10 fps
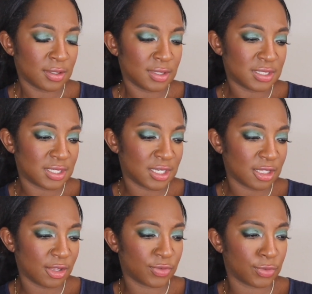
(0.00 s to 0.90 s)
This takes
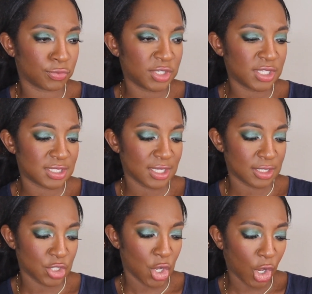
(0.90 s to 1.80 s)
off grease
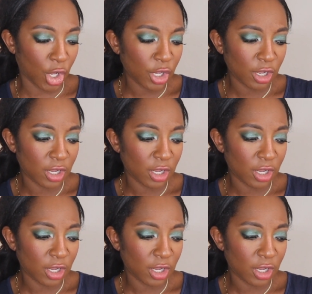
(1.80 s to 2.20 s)
and tar?